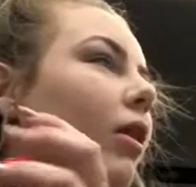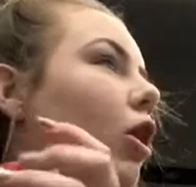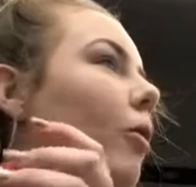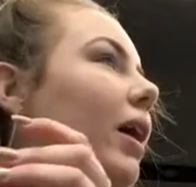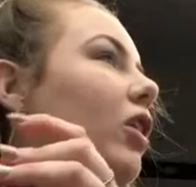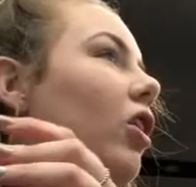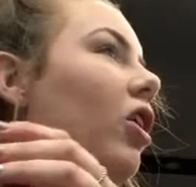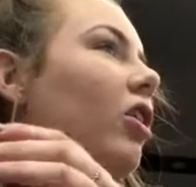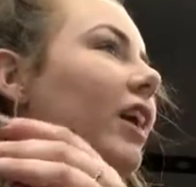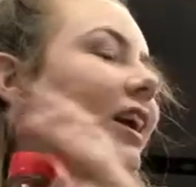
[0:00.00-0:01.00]
Oh my
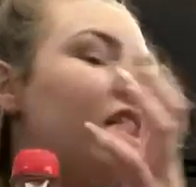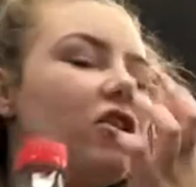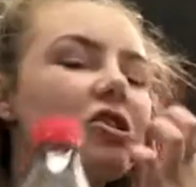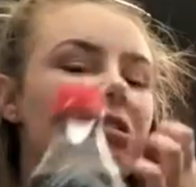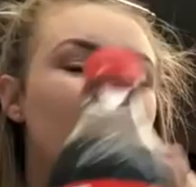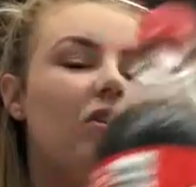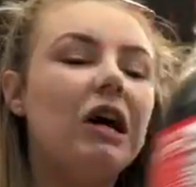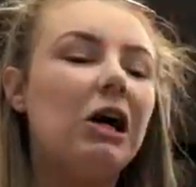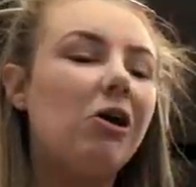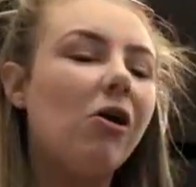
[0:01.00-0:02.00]
god, I need a
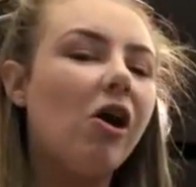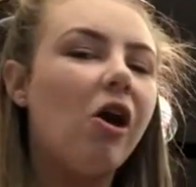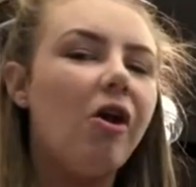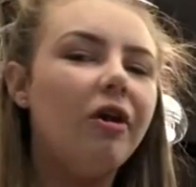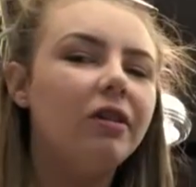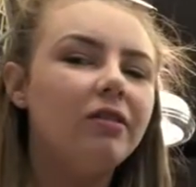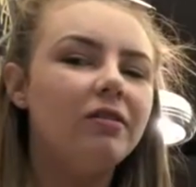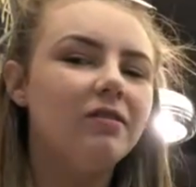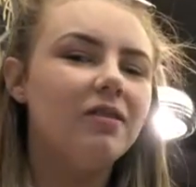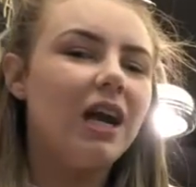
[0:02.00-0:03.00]
straw
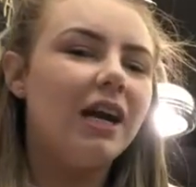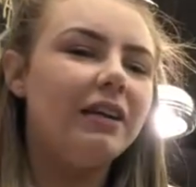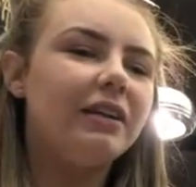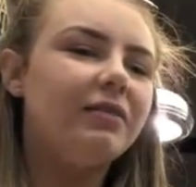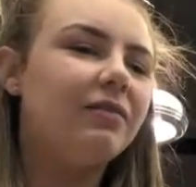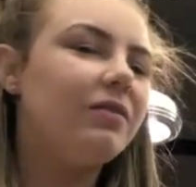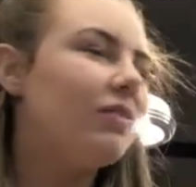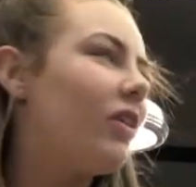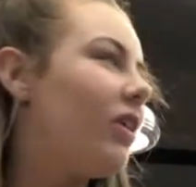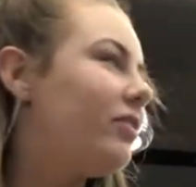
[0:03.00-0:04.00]

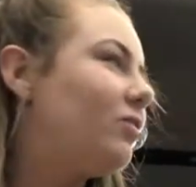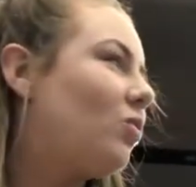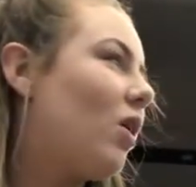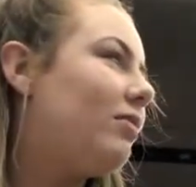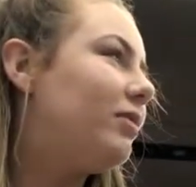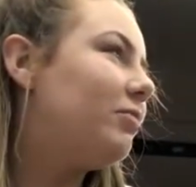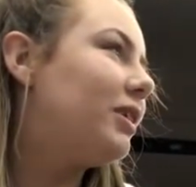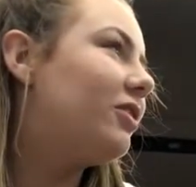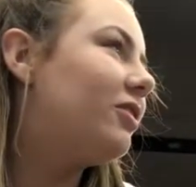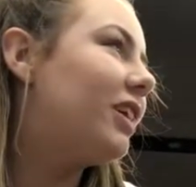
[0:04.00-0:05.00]
for my
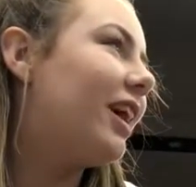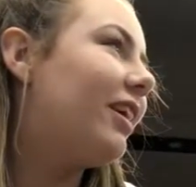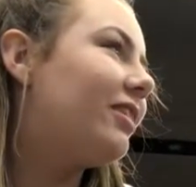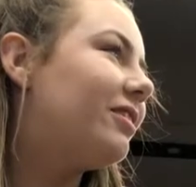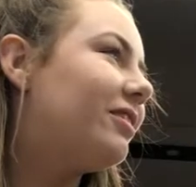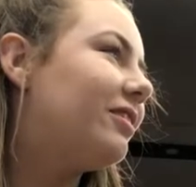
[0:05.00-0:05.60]
suitcase.